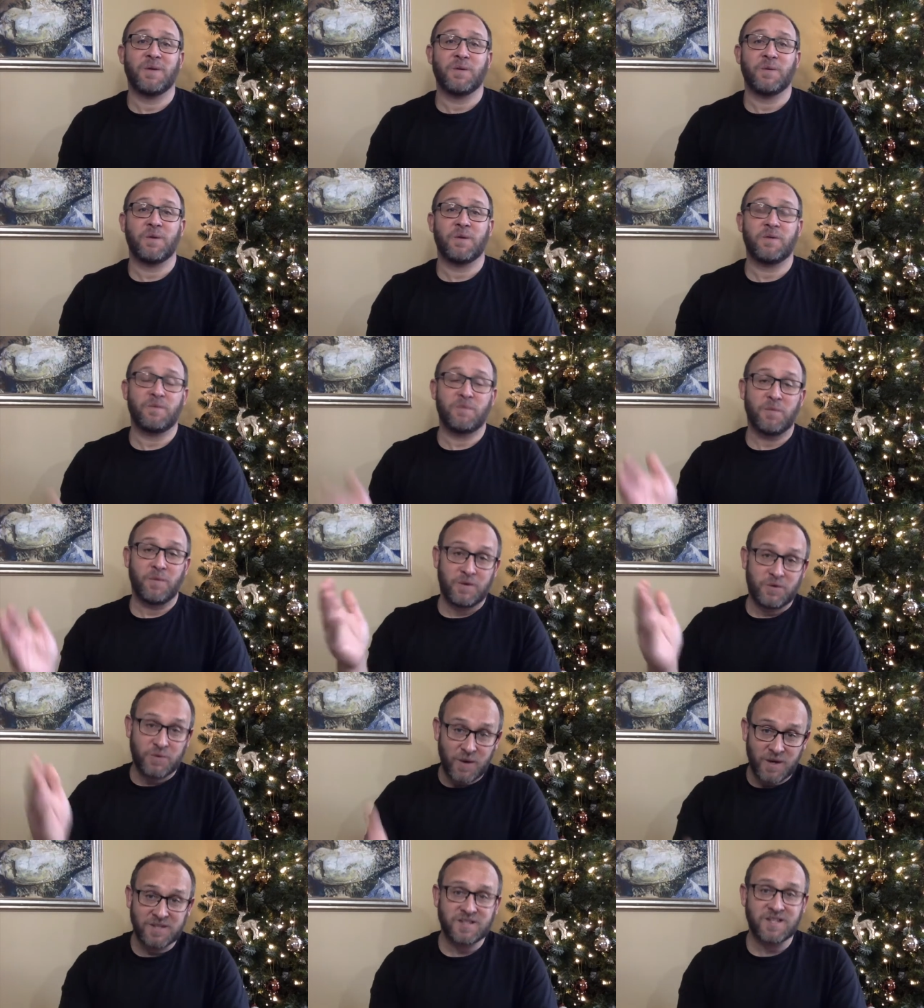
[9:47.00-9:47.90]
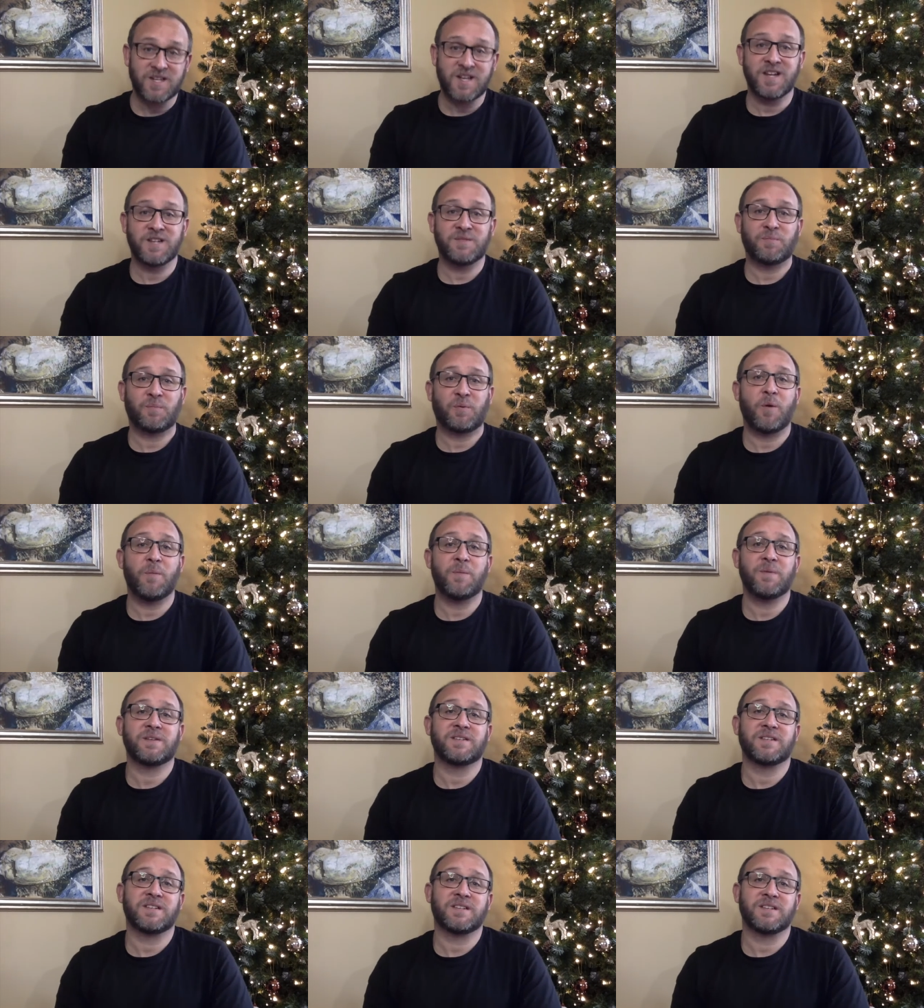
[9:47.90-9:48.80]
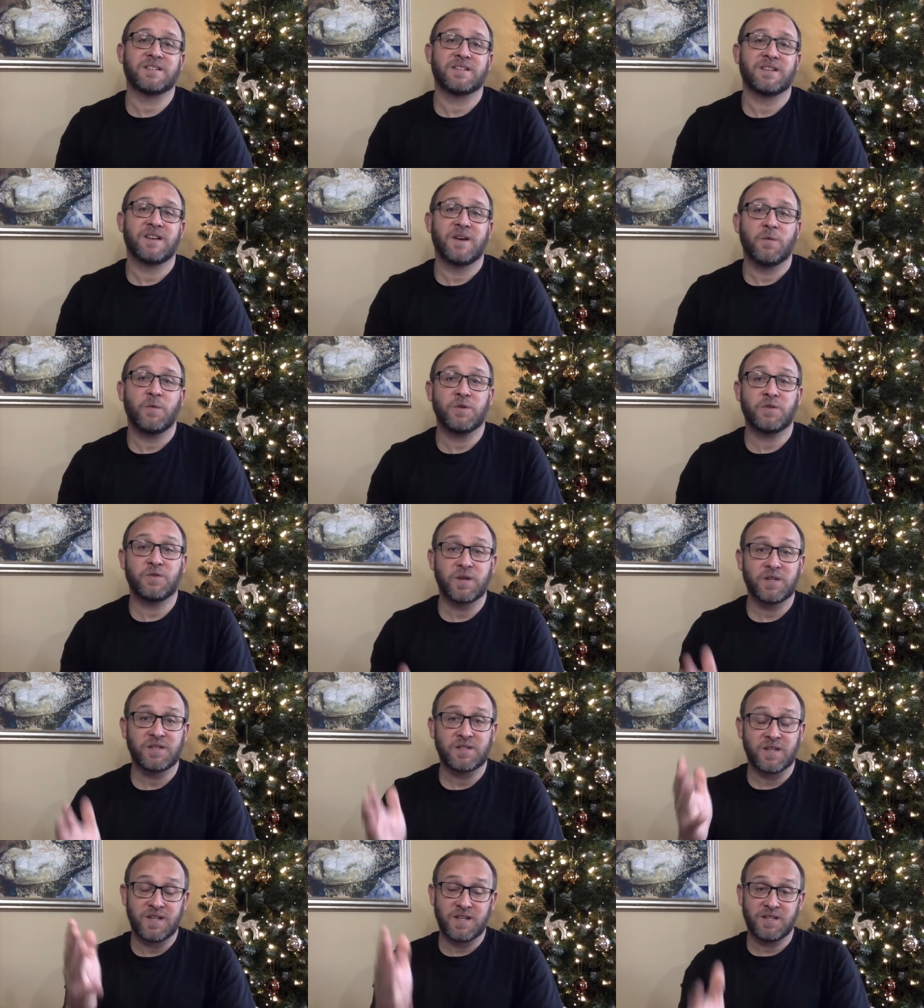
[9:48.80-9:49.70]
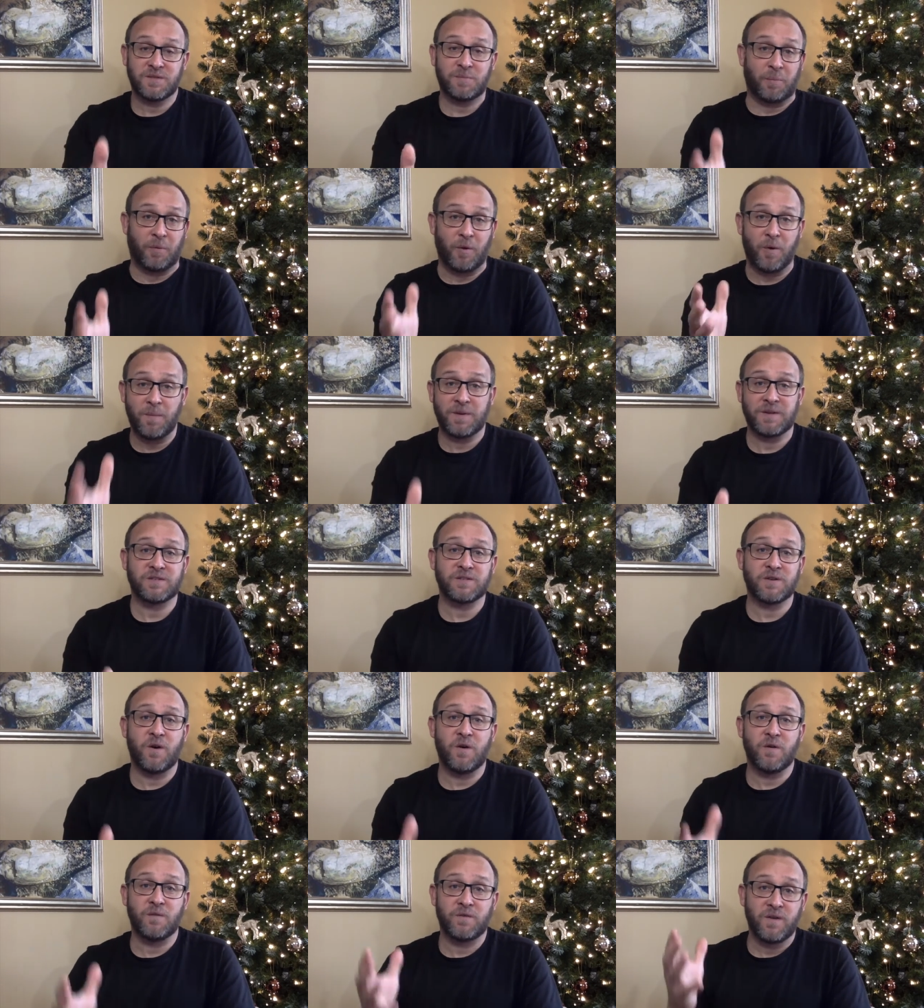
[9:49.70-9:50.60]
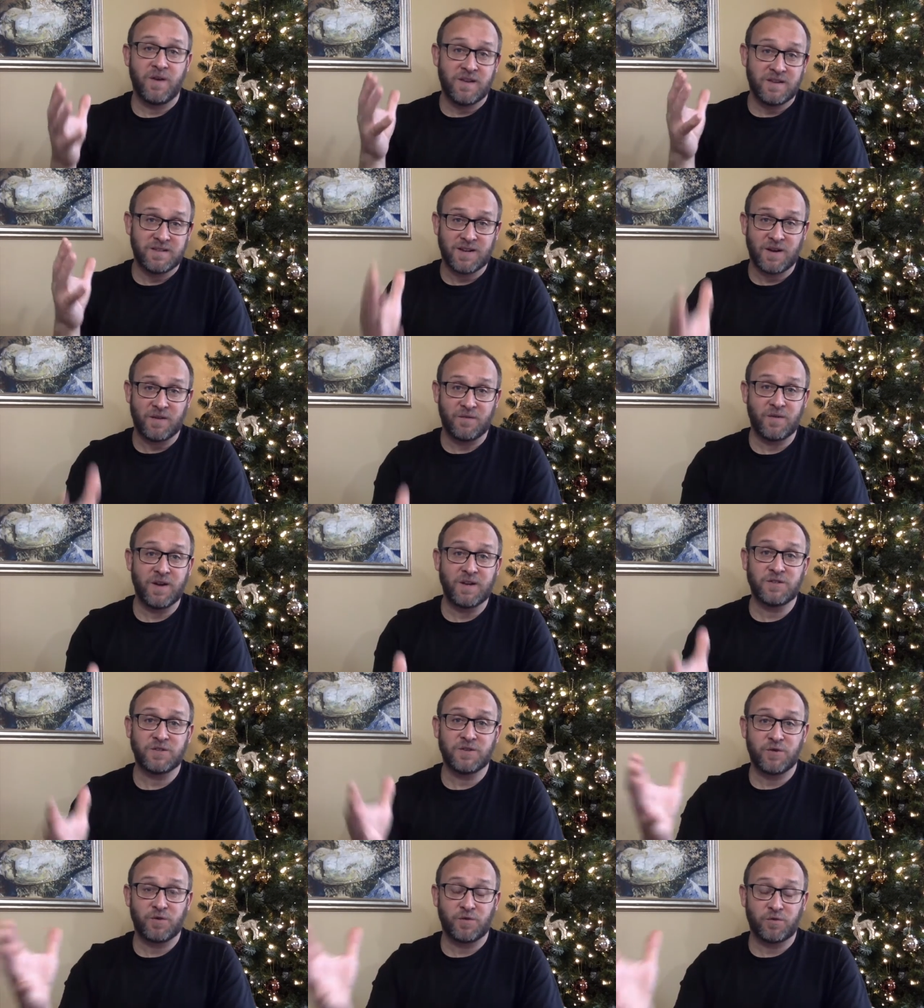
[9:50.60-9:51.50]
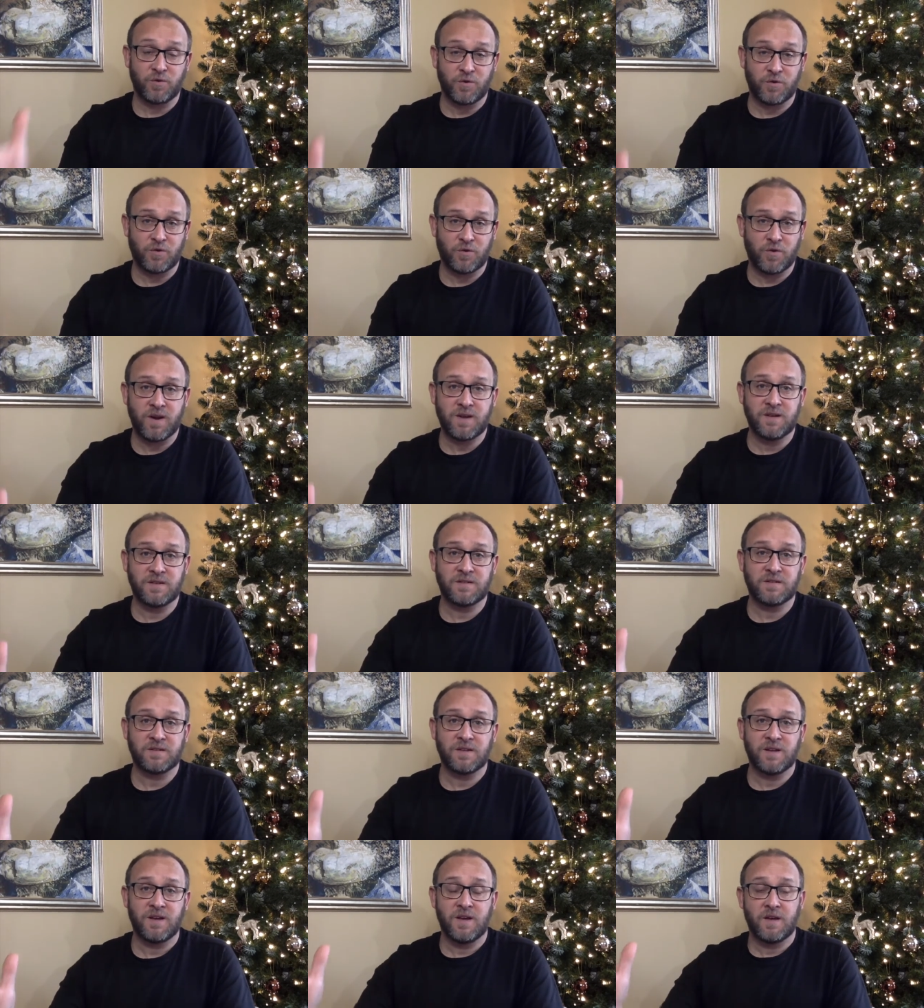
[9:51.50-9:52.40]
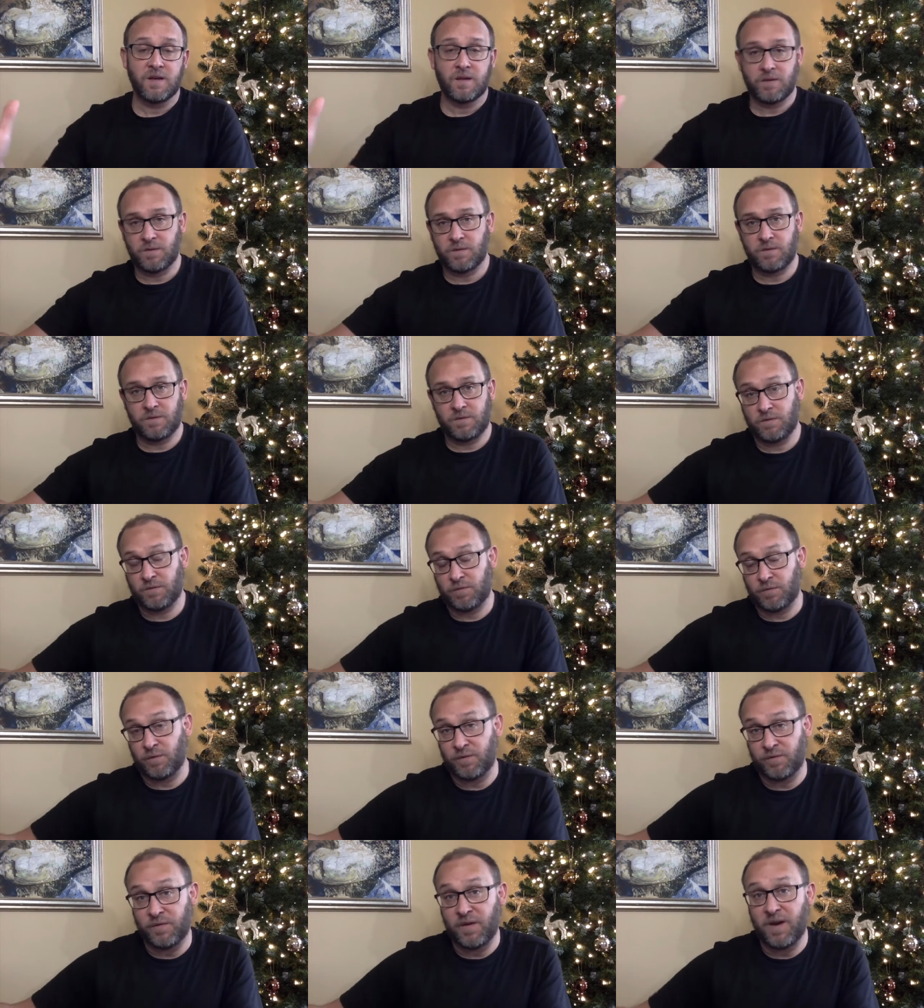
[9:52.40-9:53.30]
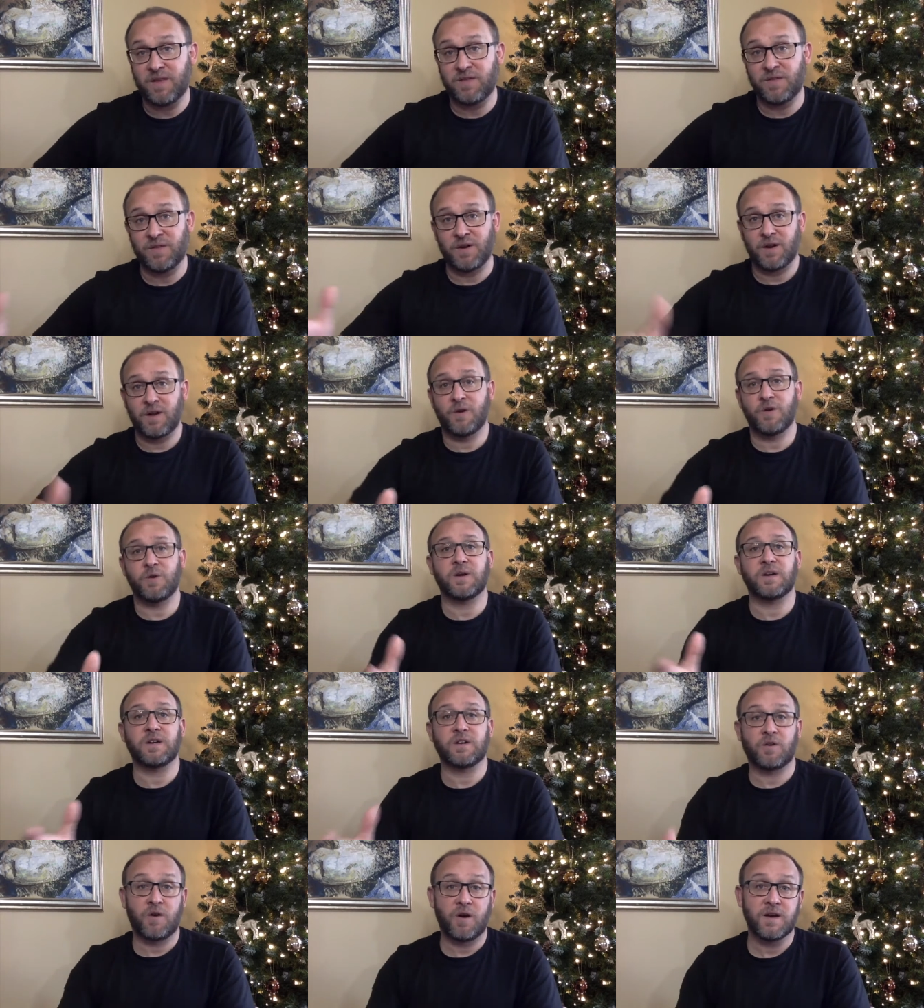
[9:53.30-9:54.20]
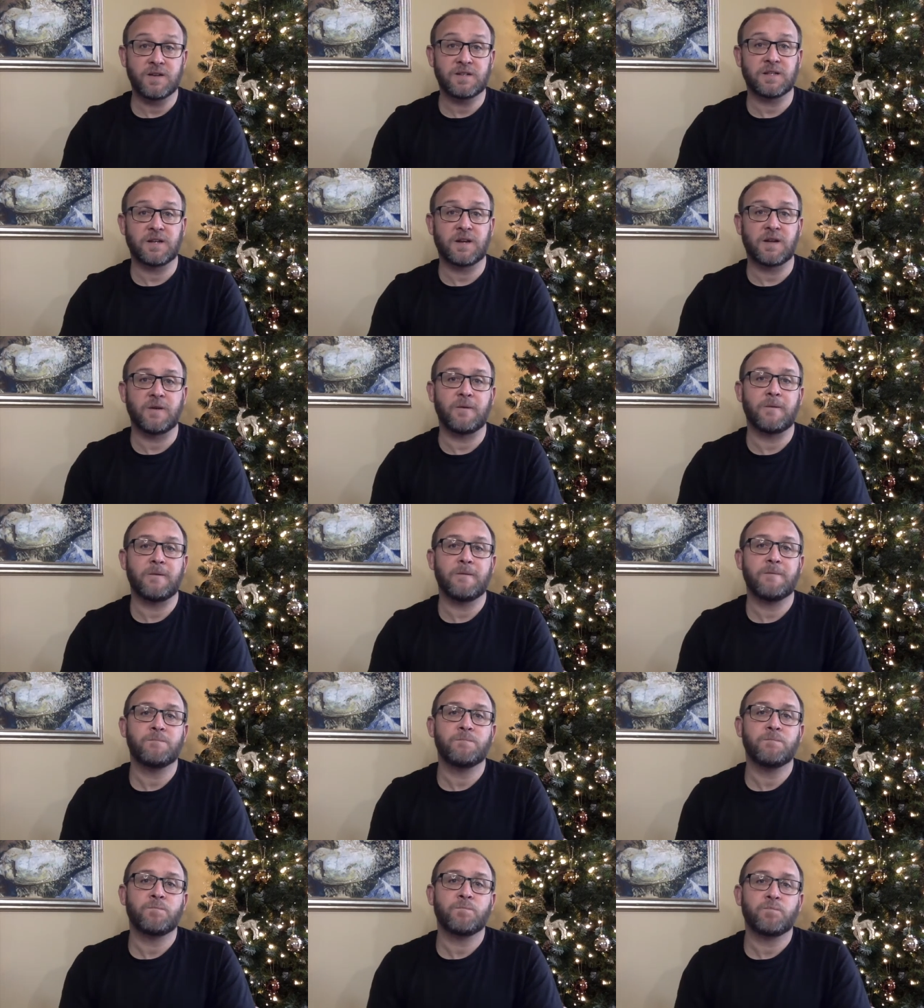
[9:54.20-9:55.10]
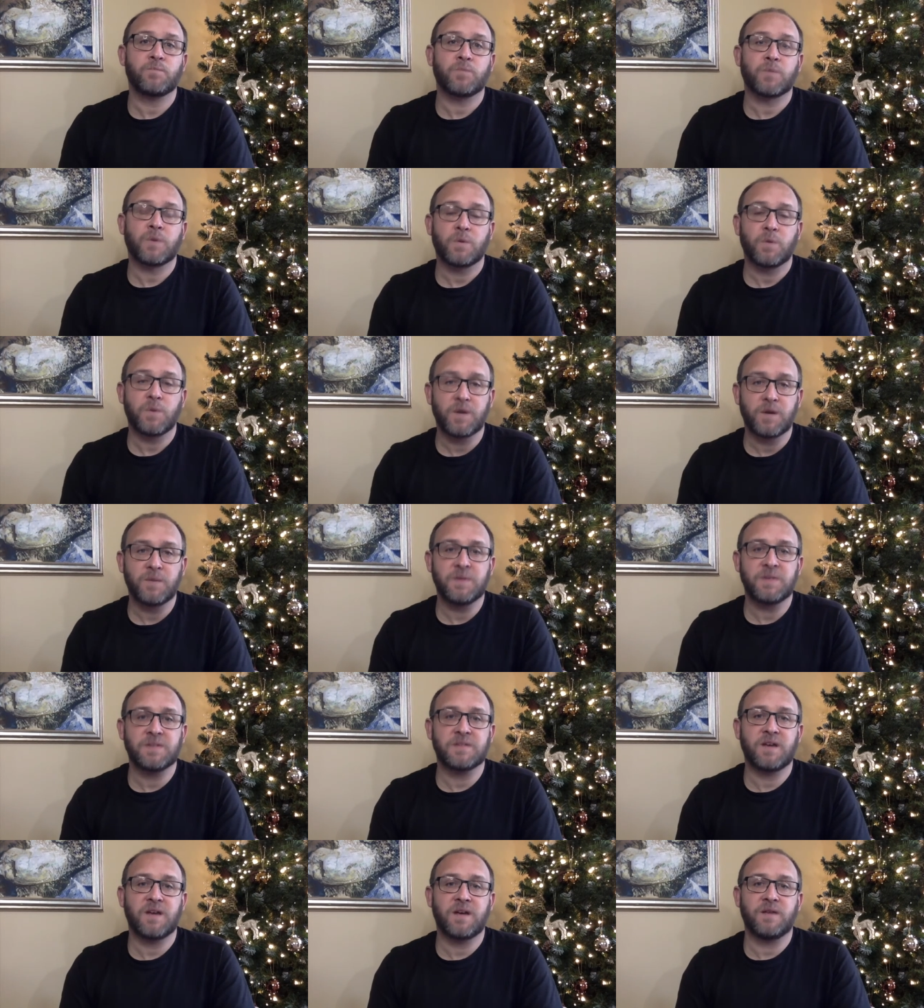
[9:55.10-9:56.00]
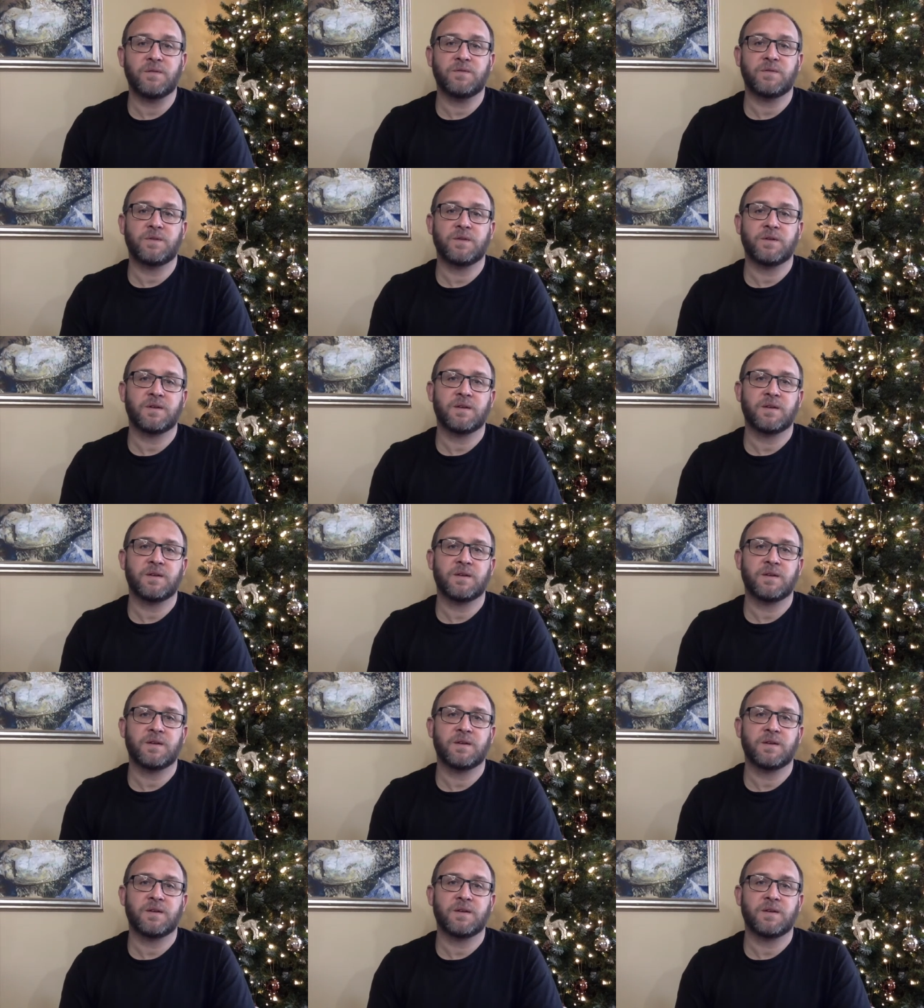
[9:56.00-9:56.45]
We, we trust in his promises. We trust that this promise of salvation through grace, through faith alone in Christ alone, we can be saved.